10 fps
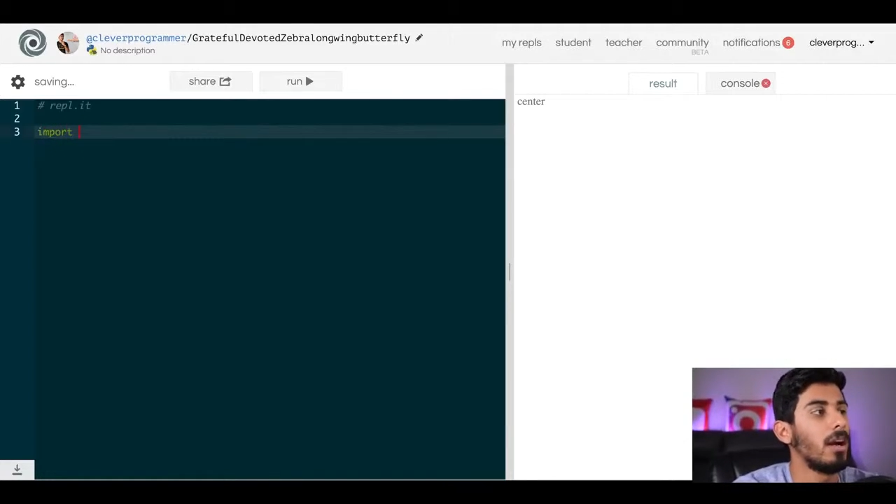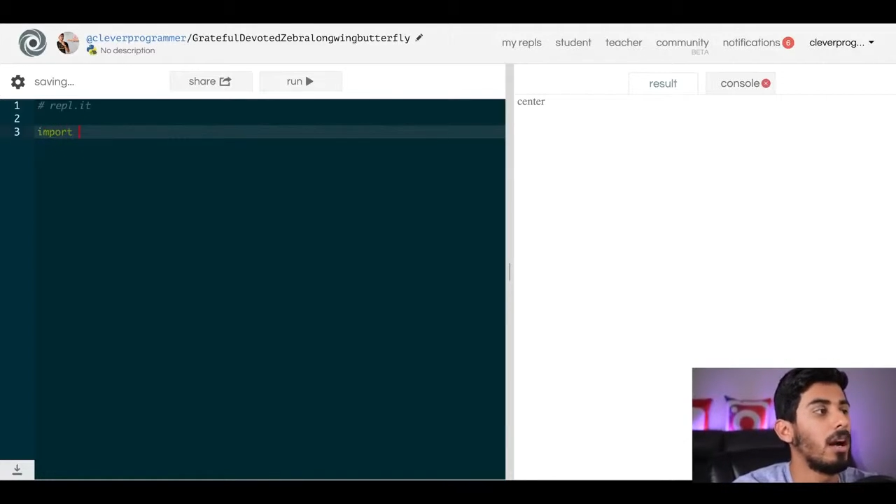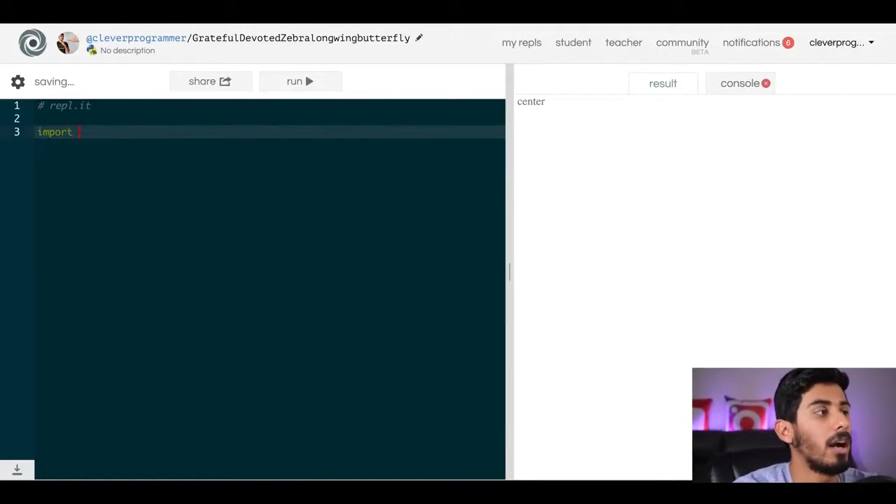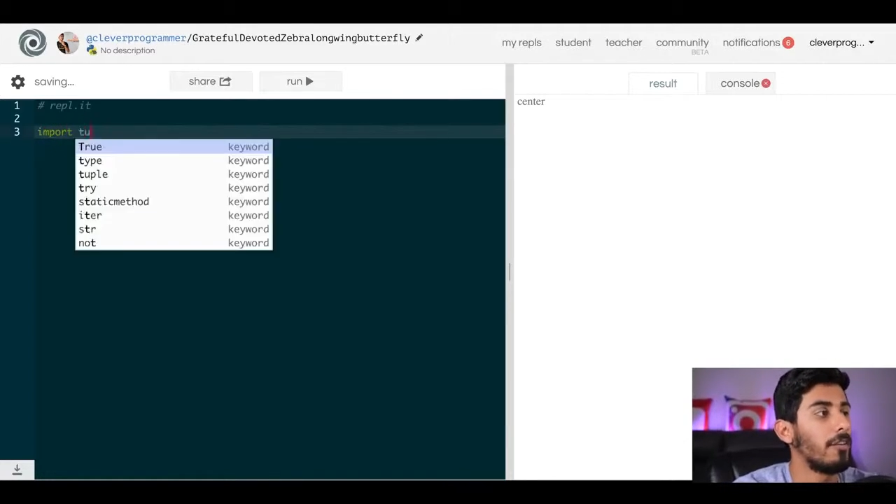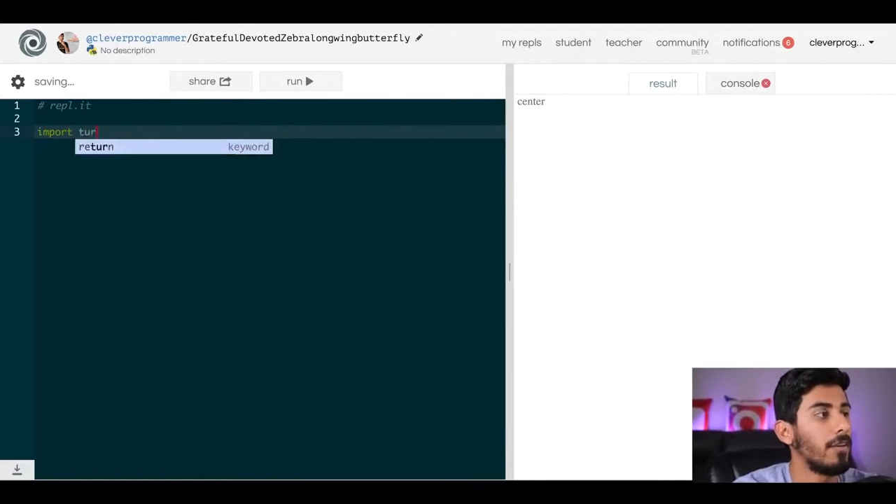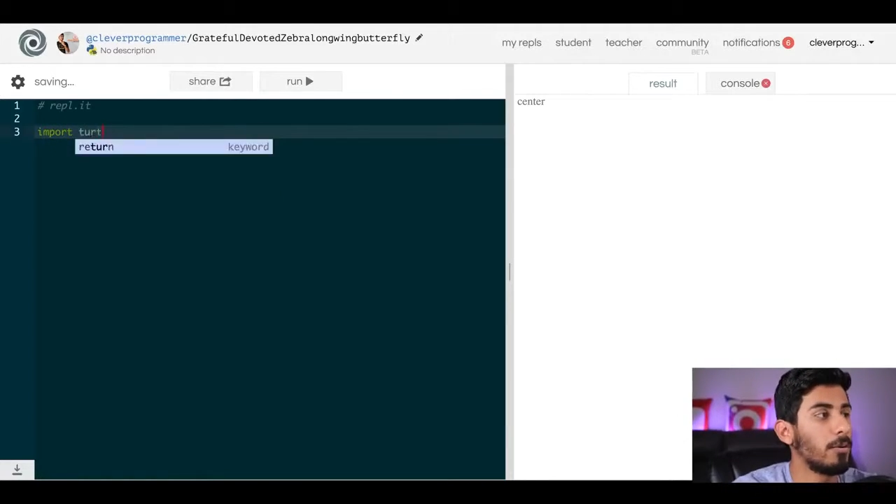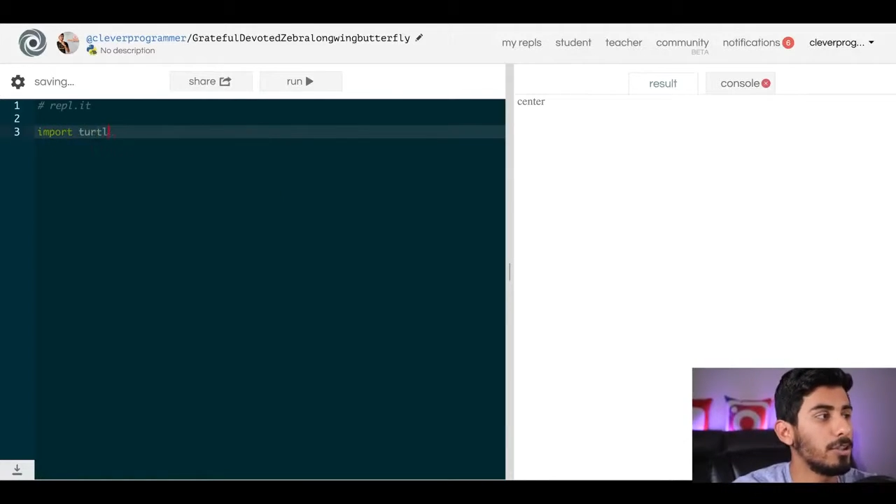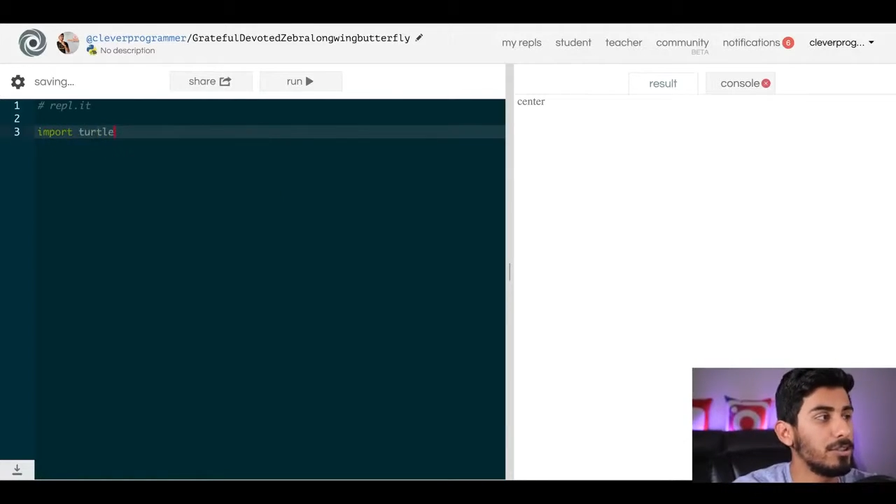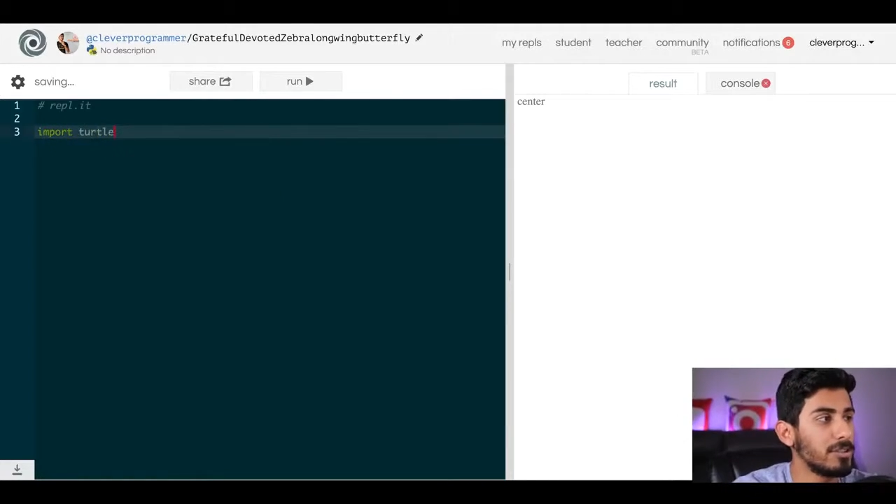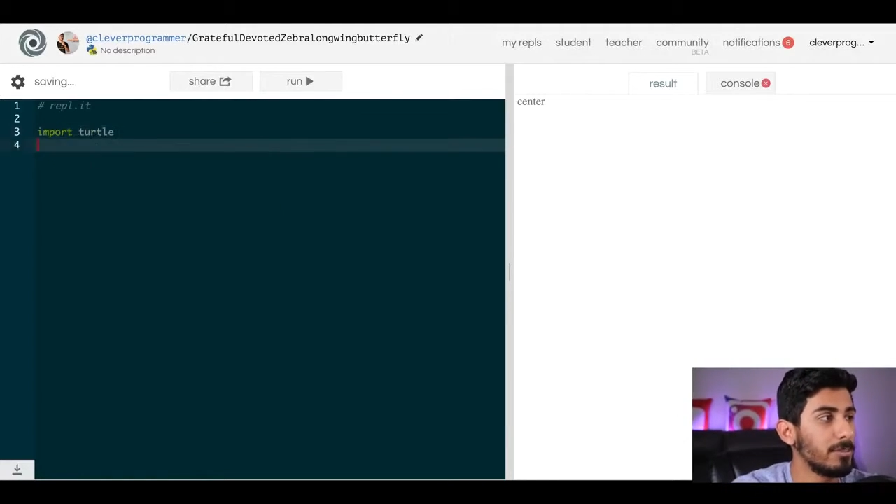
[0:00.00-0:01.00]
if I want
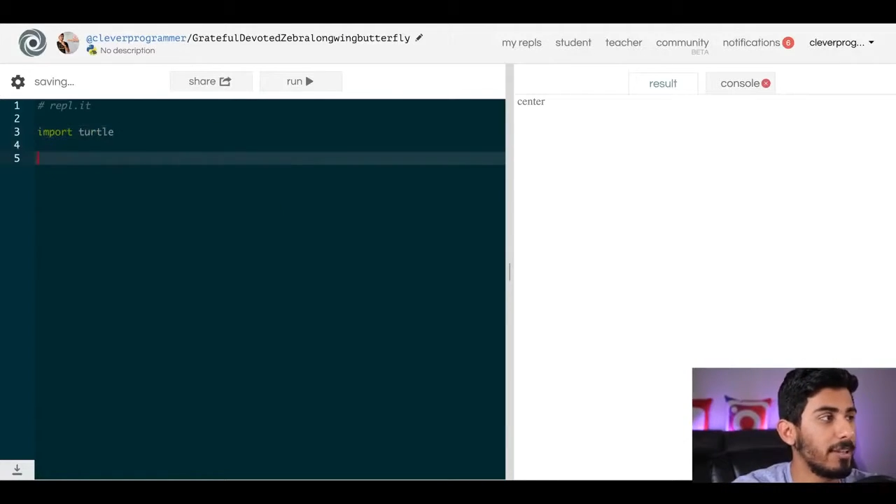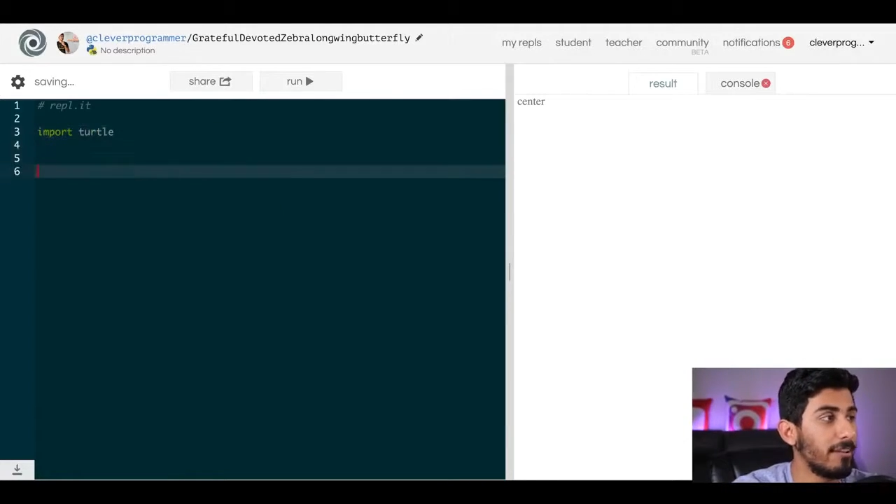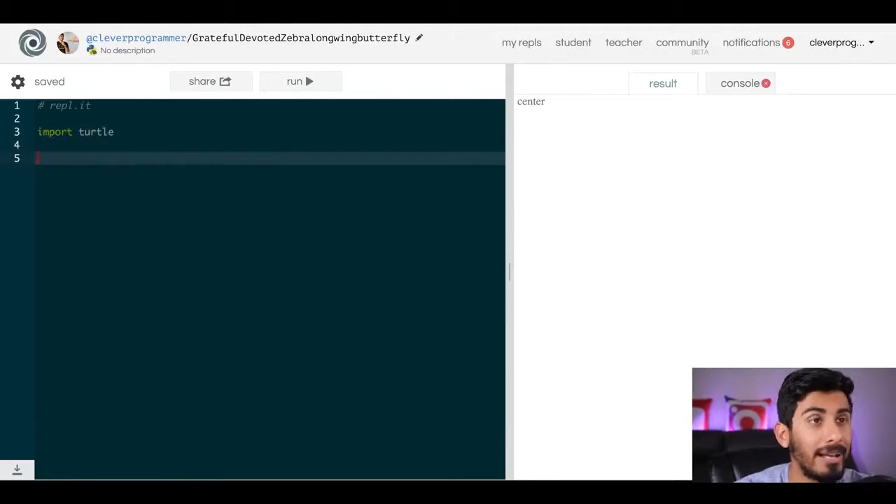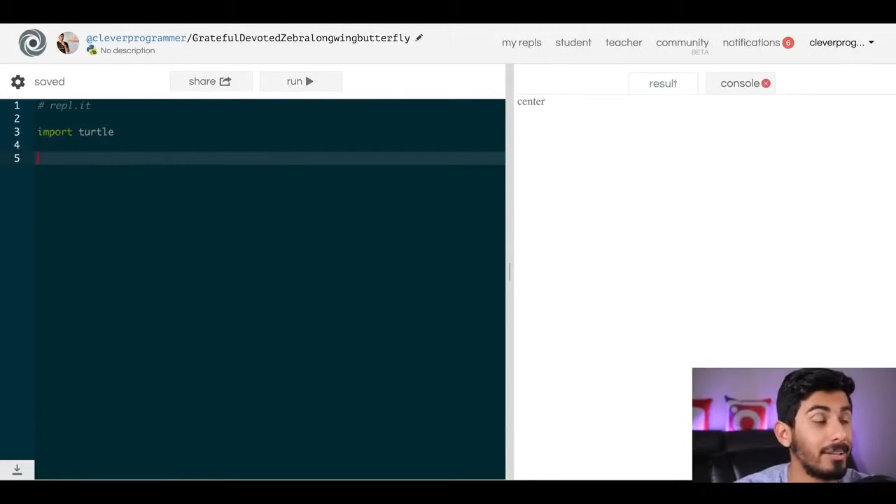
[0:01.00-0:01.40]
to do something,